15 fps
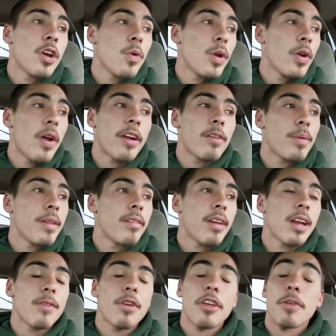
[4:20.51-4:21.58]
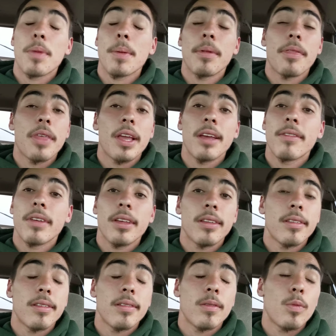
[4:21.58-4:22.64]
we don't have to be scared of what other people think of
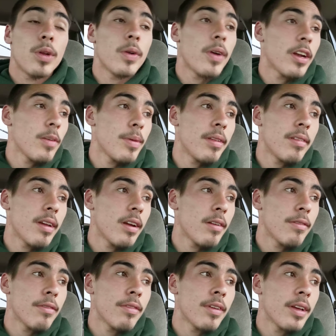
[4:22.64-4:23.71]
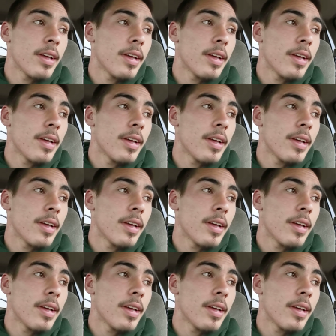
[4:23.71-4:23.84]
us, we don't have to be scared of